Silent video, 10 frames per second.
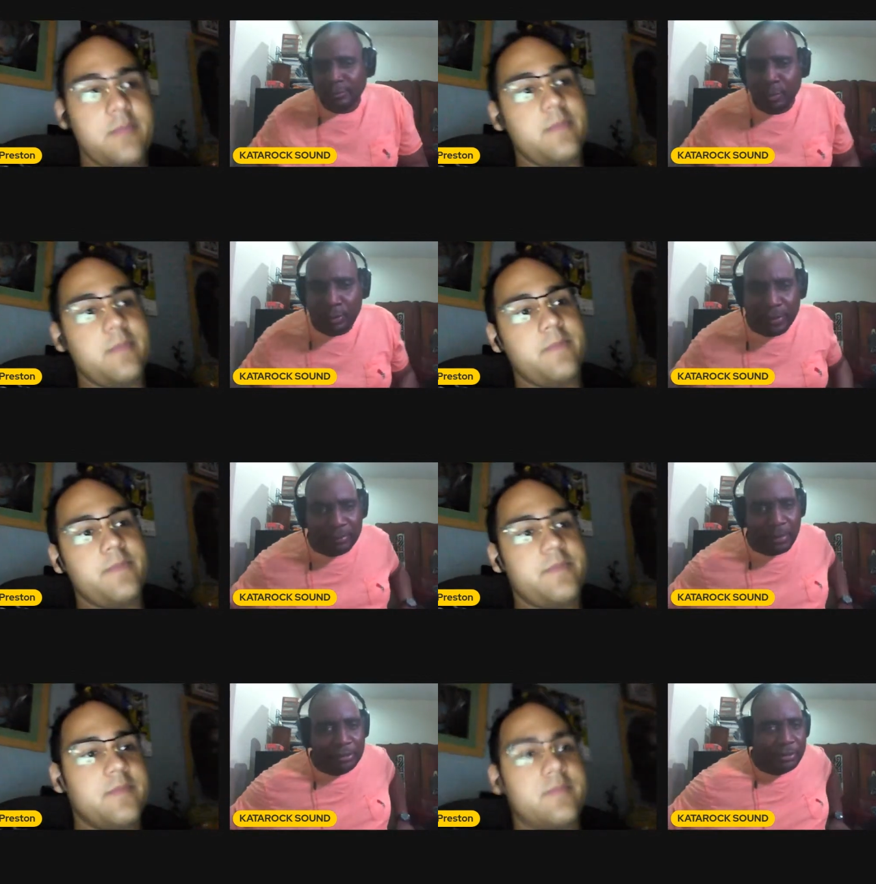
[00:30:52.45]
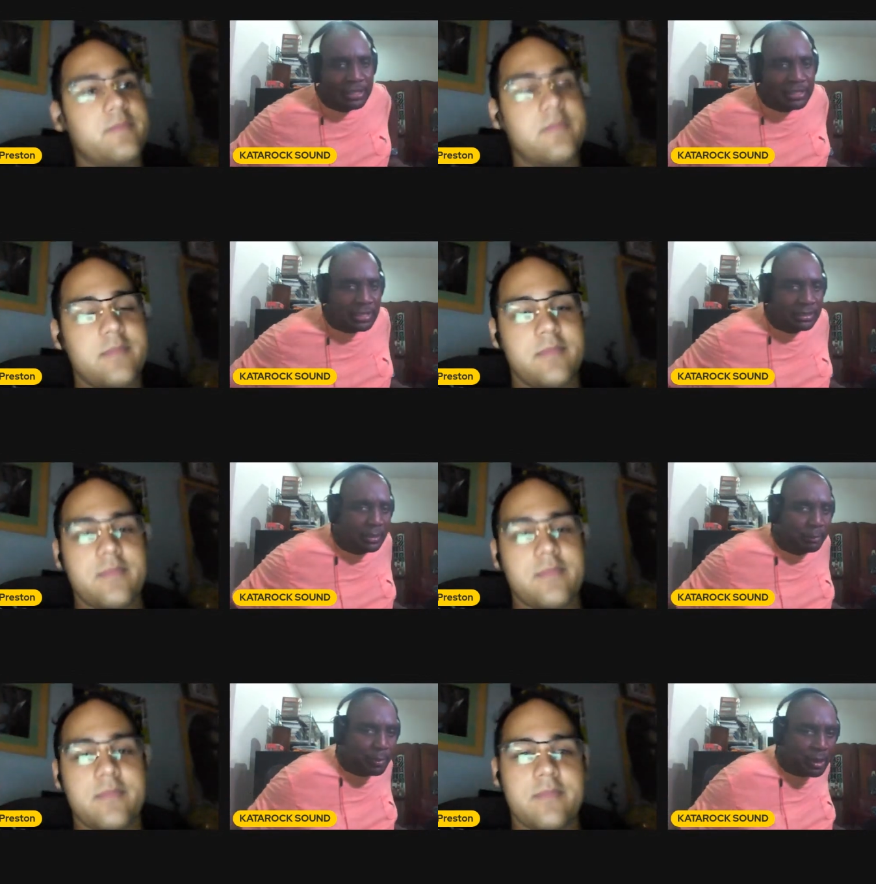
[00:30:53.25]
Speaker 1: Four big men in that
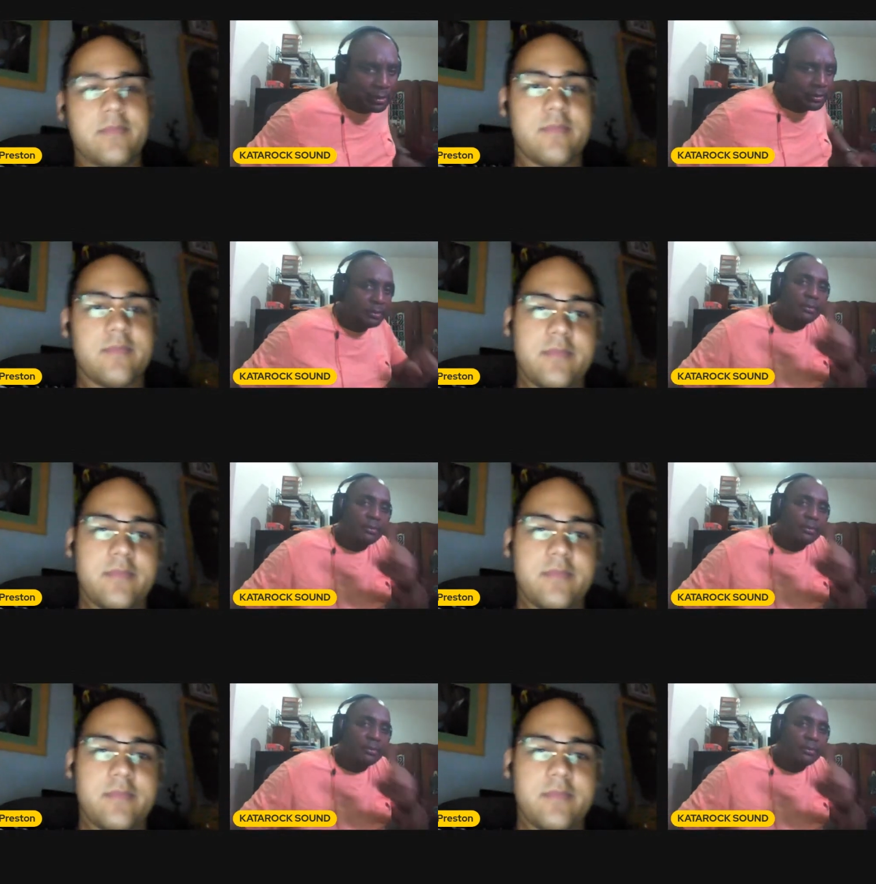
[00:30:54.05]
center park.